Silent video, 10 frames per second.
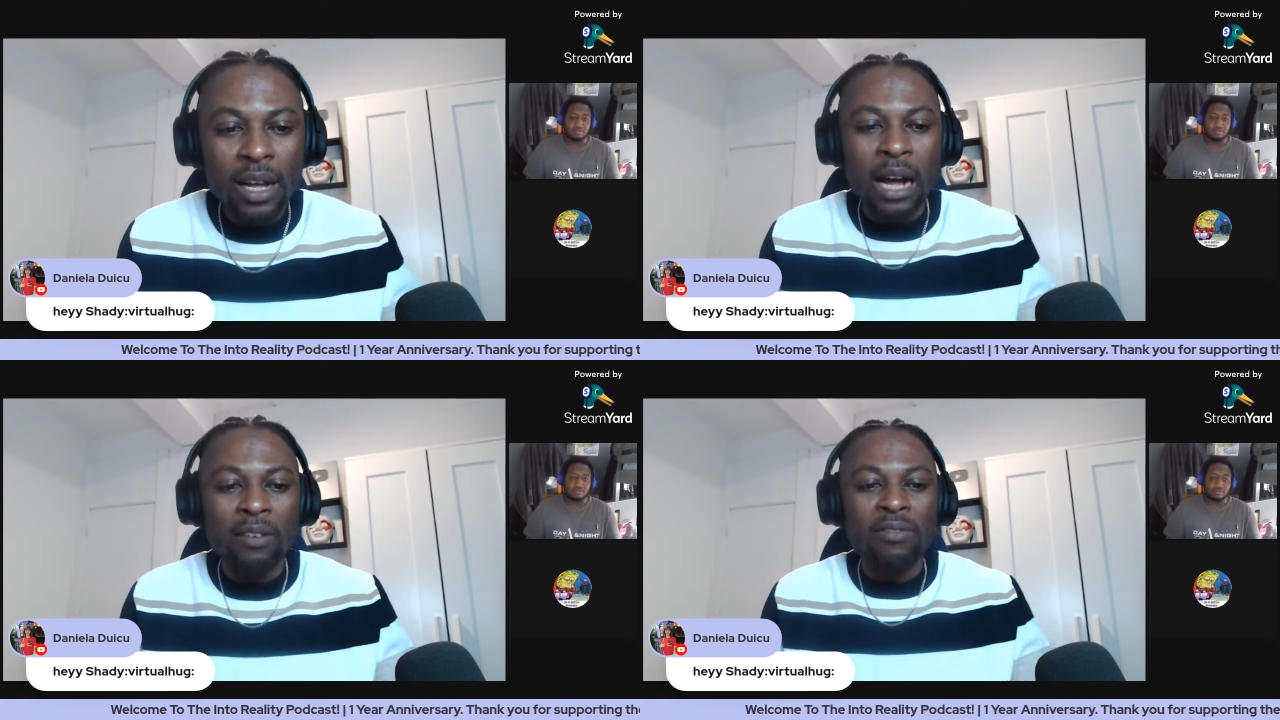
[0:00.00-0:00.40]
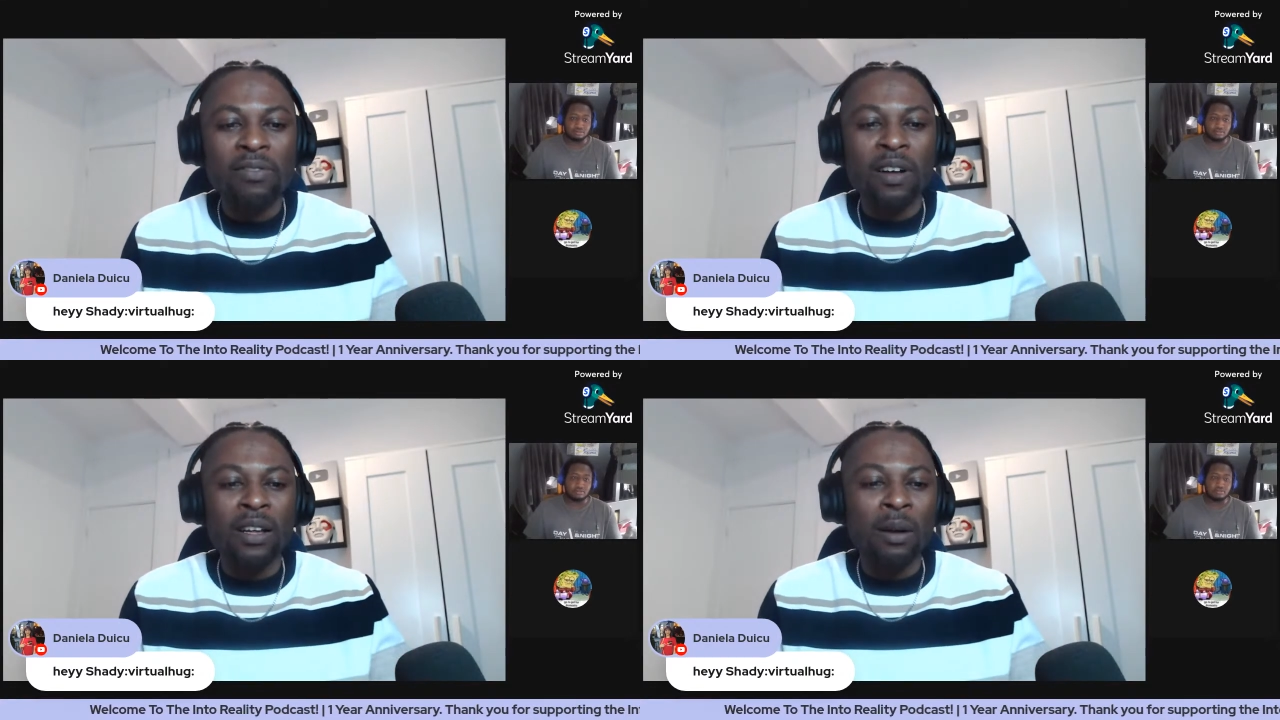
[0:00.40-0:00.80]
It's
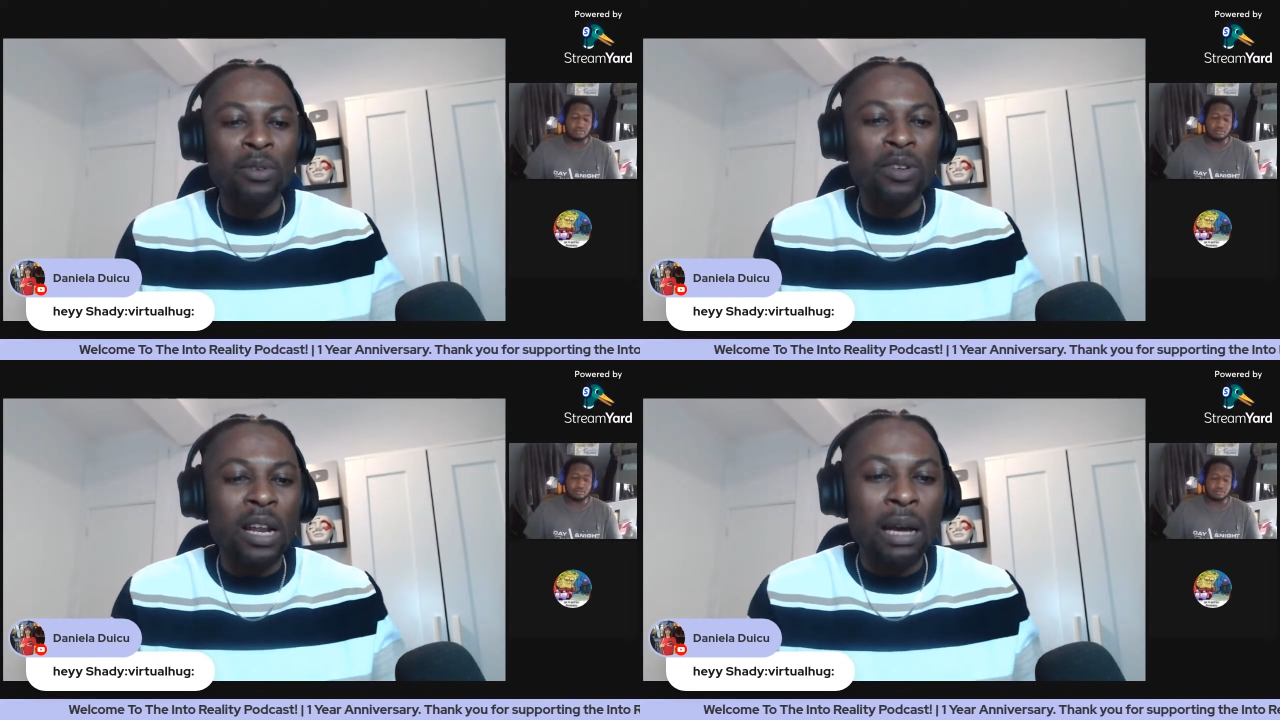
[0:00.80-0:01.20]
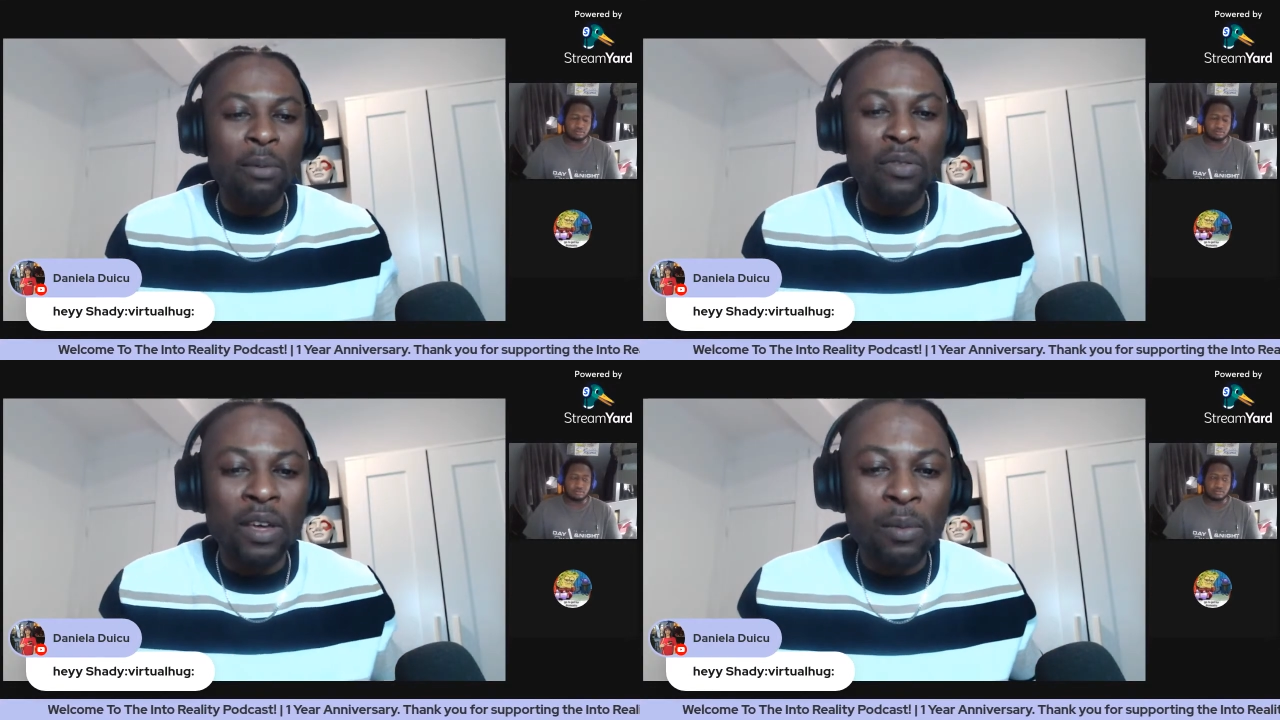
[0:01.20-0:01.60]
not like I'm a
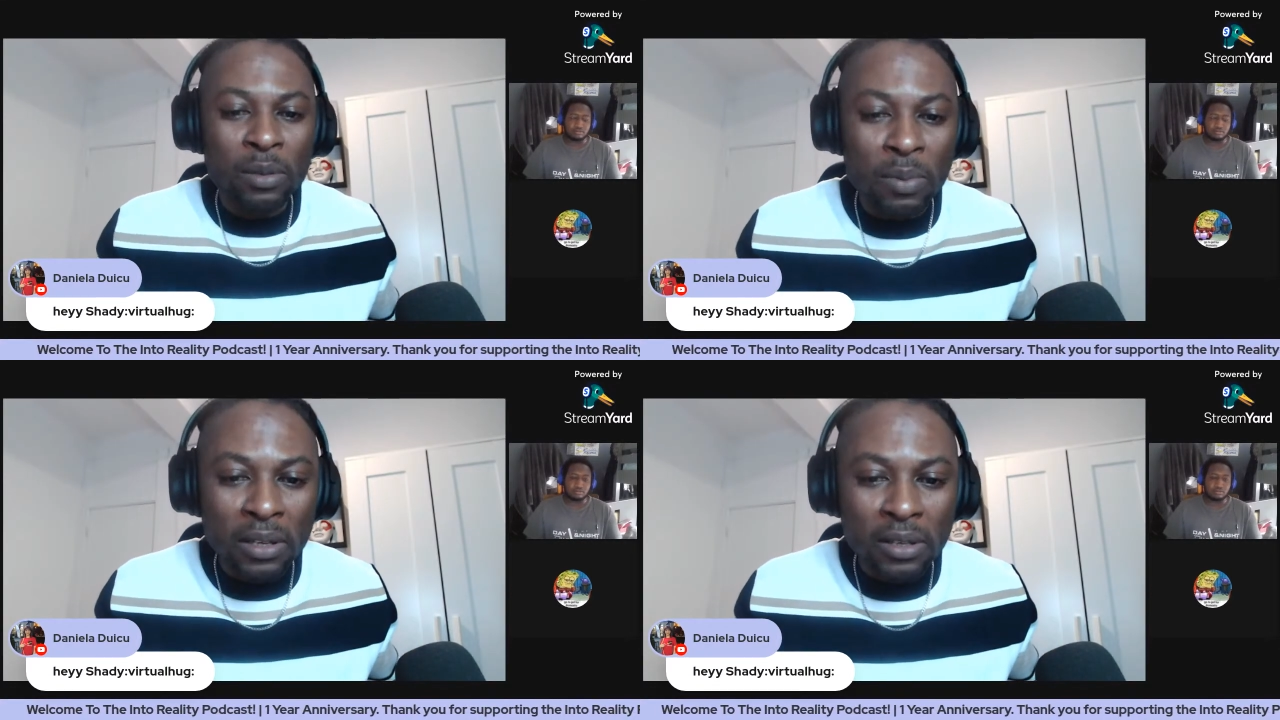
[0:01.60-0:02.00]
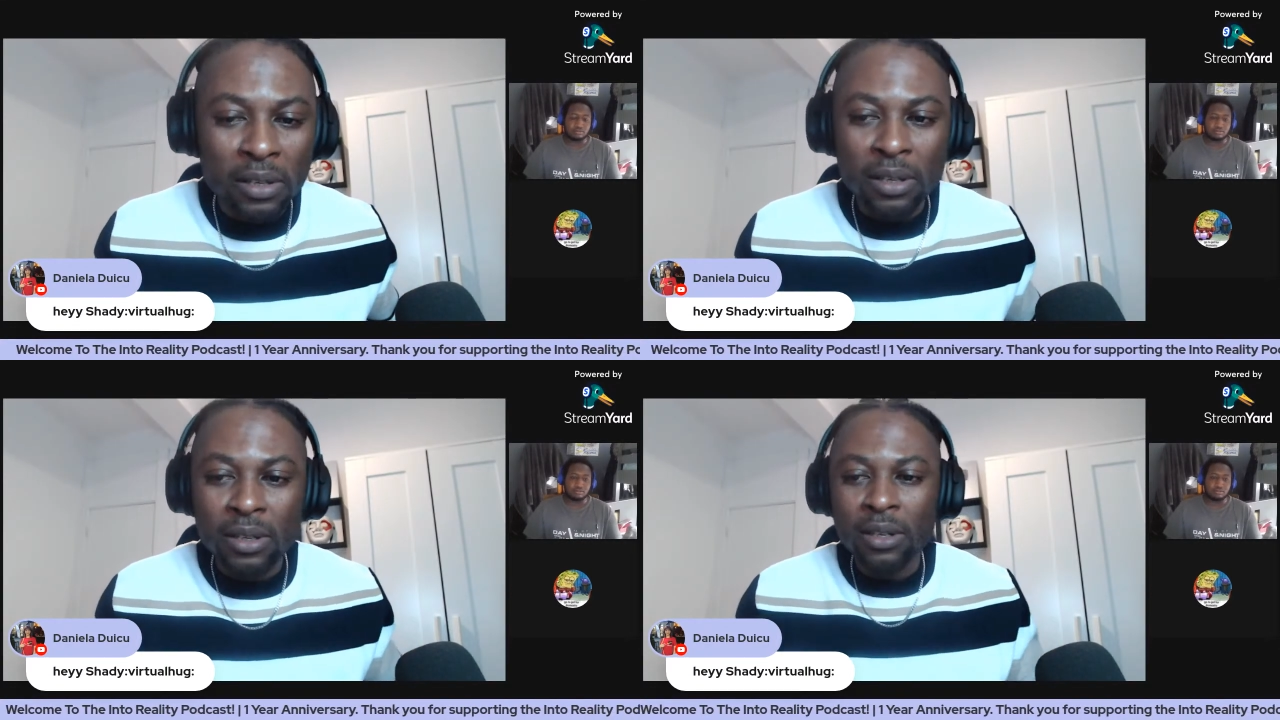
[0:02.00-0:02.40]
famous
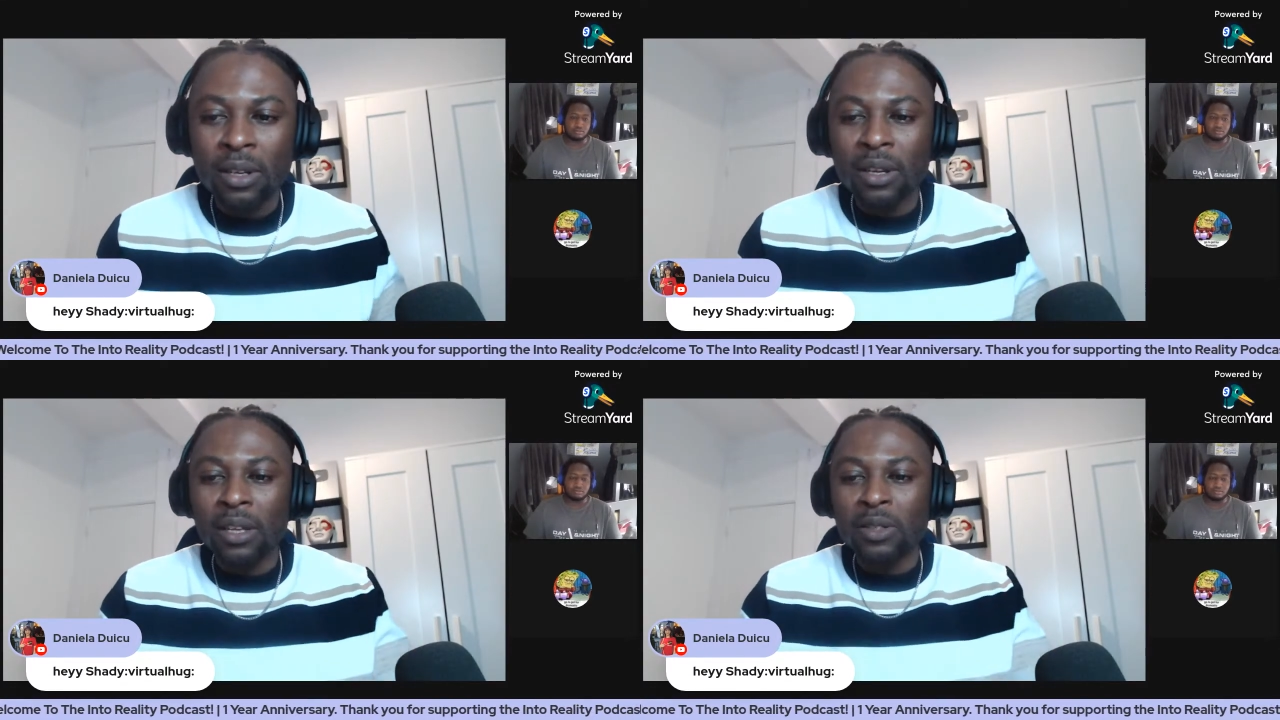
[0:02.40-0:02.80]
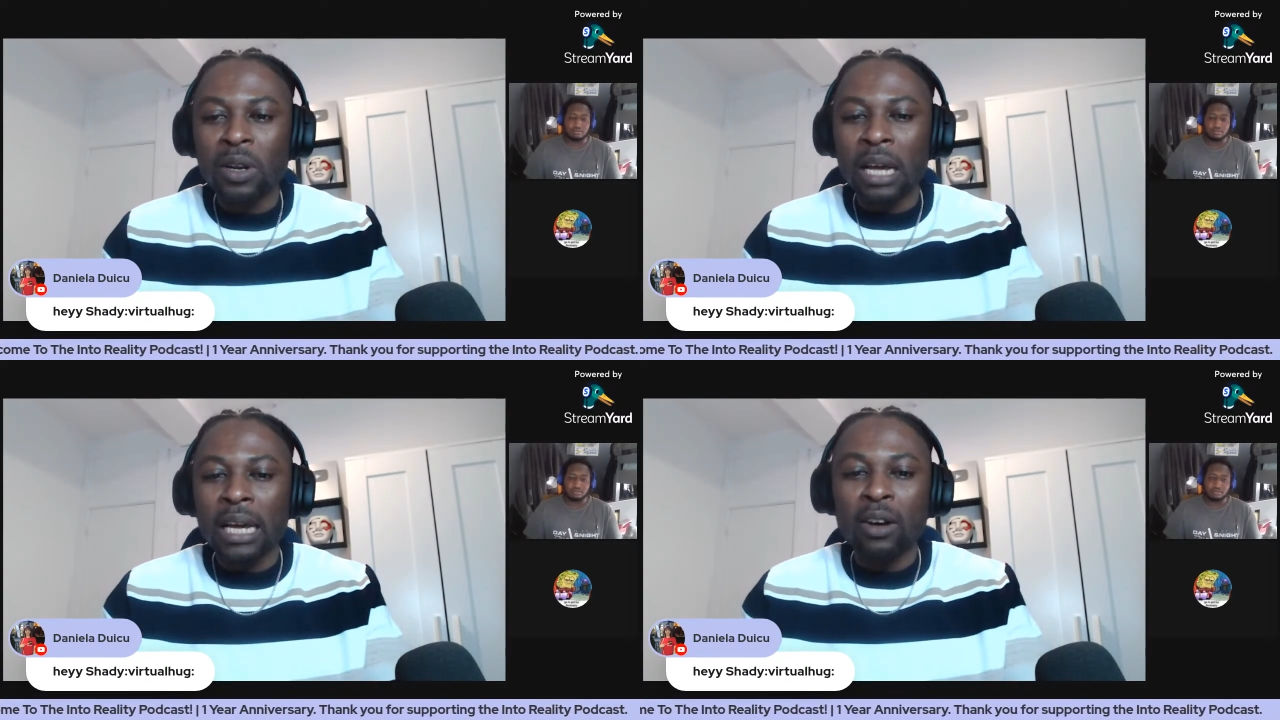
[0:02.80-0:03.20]
person. It's not
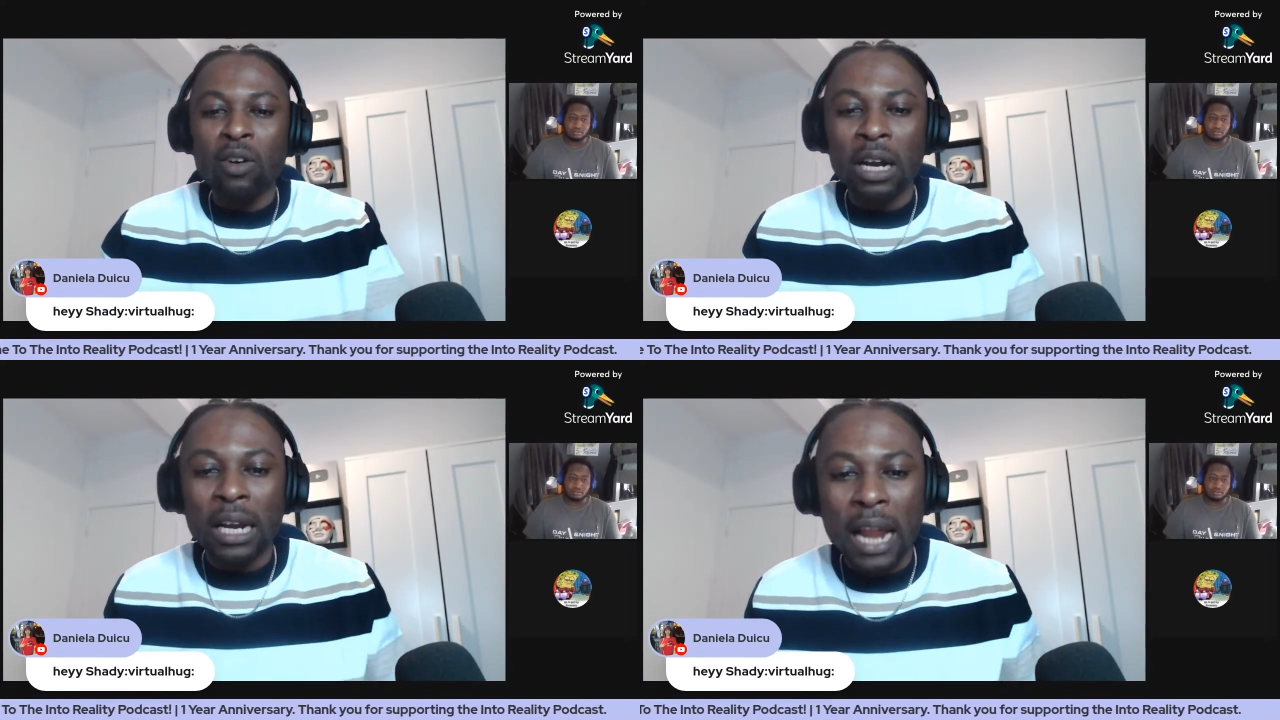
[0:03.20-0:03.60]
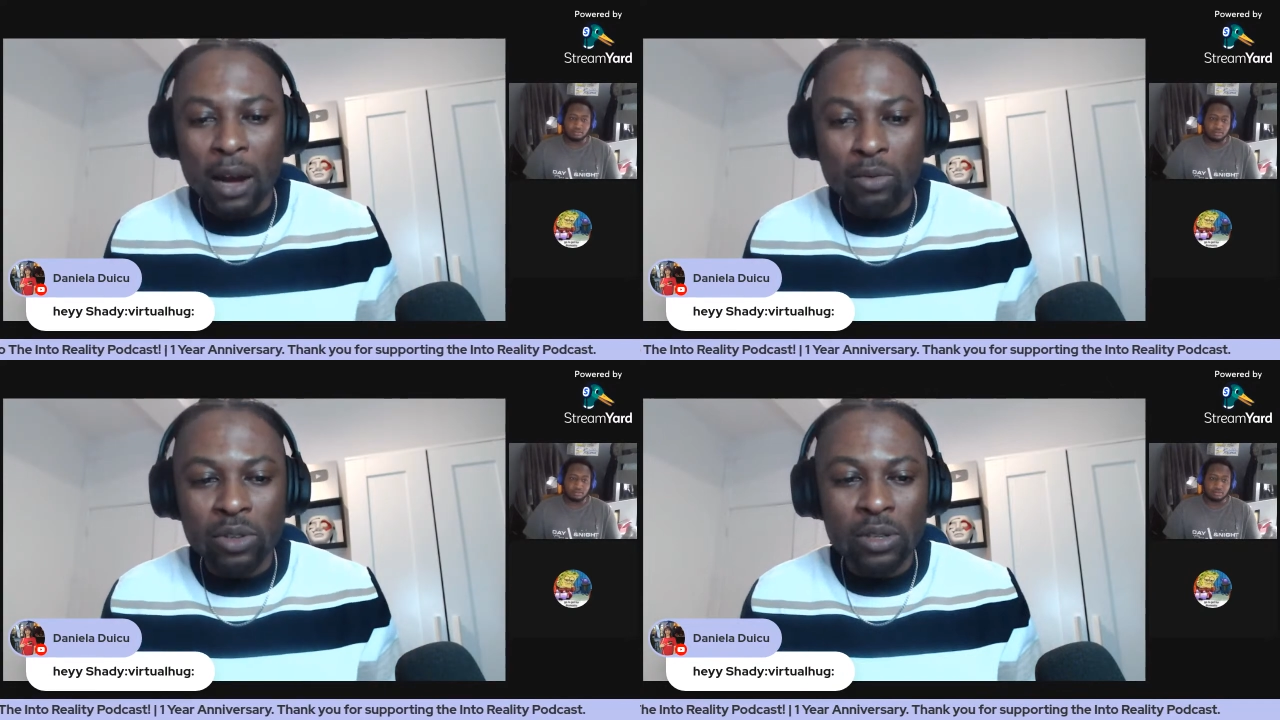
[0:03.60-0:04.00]
like I got
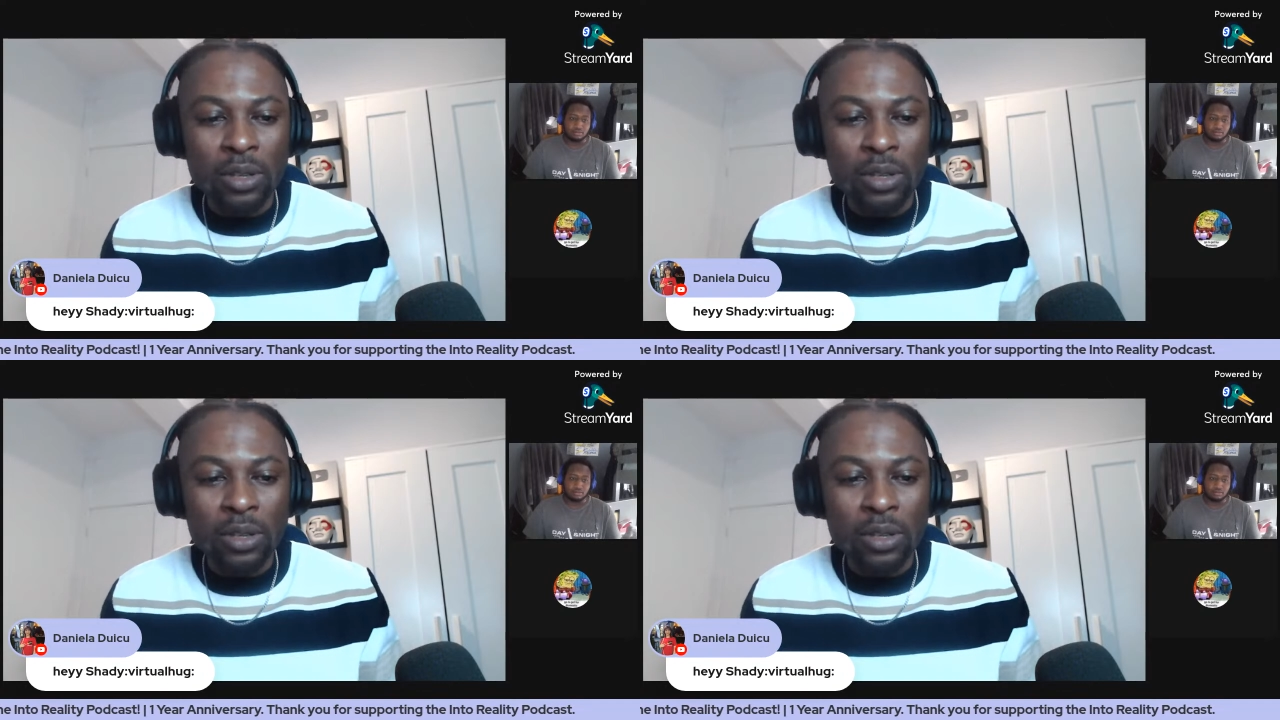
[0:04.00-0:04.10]
clout.